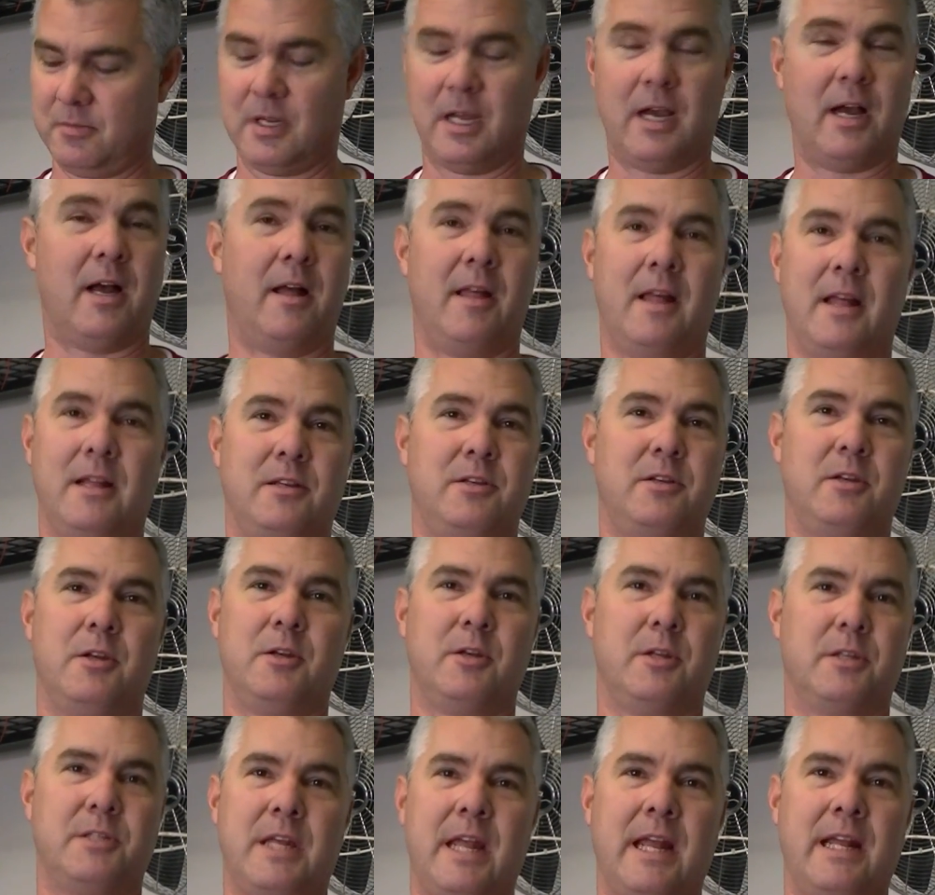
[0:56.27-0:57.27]
it's
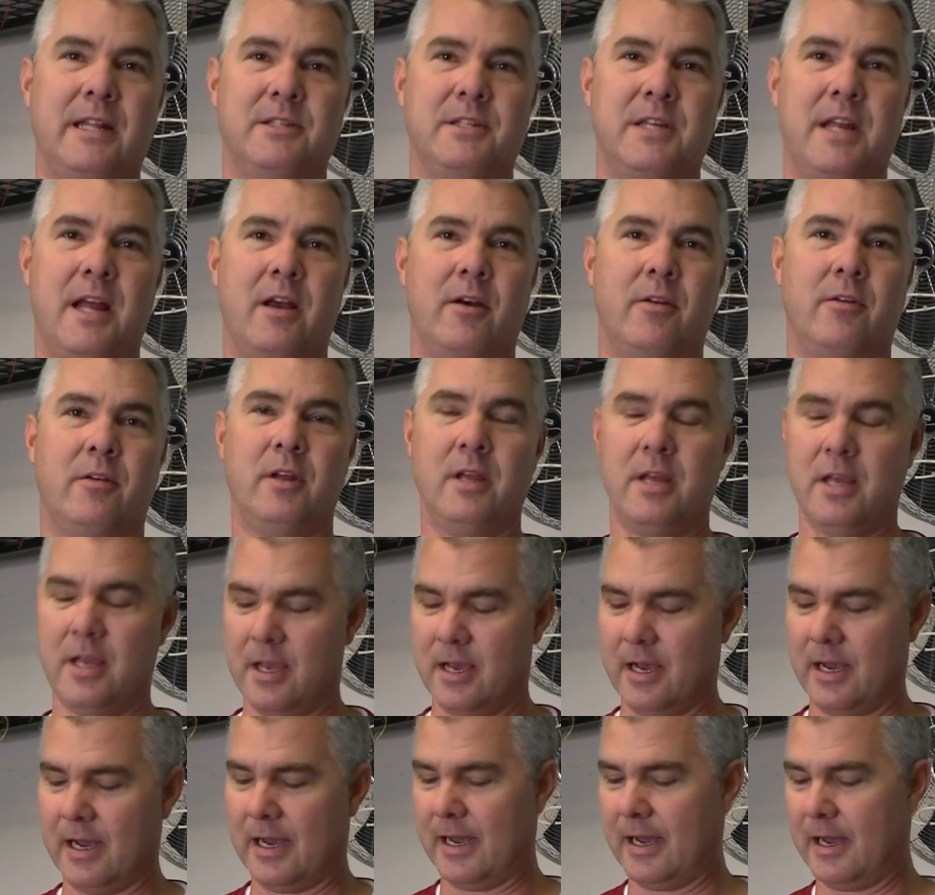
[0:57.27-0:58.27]
just hands down.
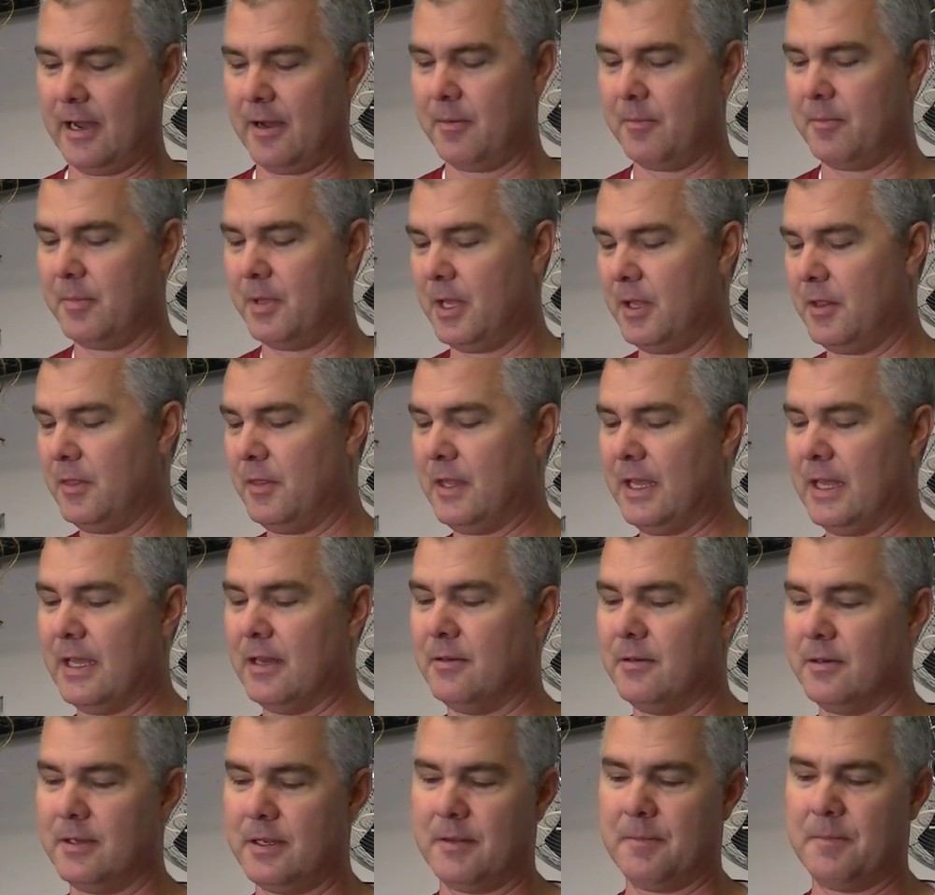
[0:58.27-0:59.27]

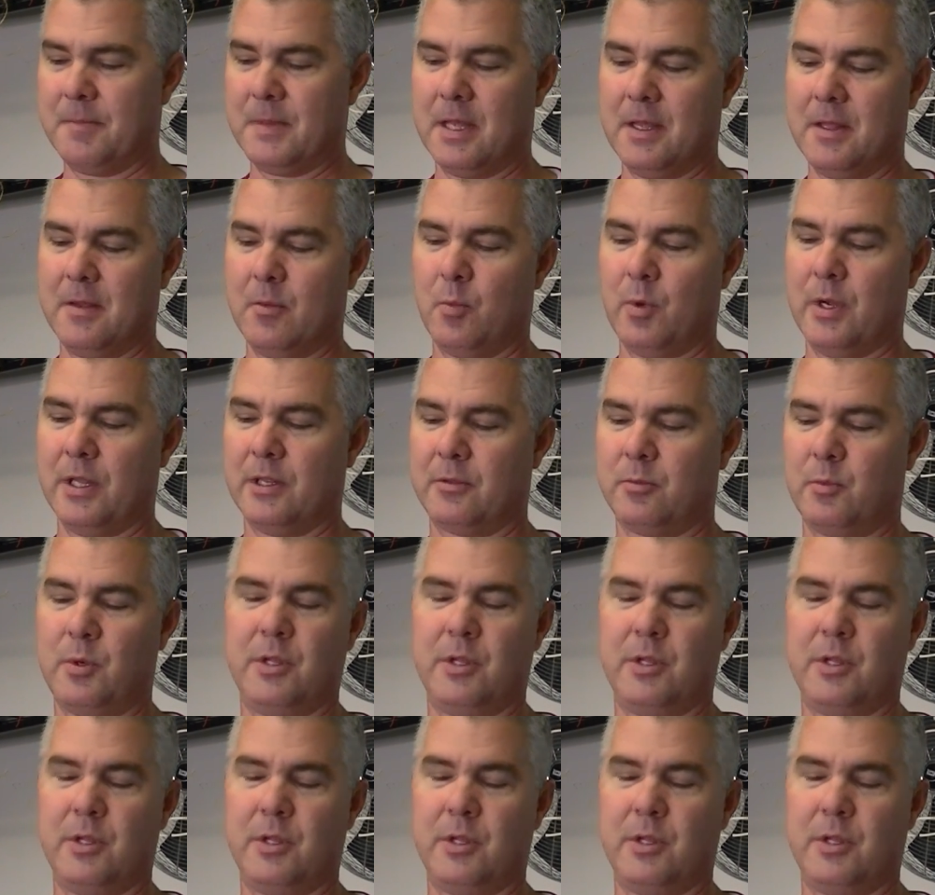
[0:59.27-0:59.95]
Then with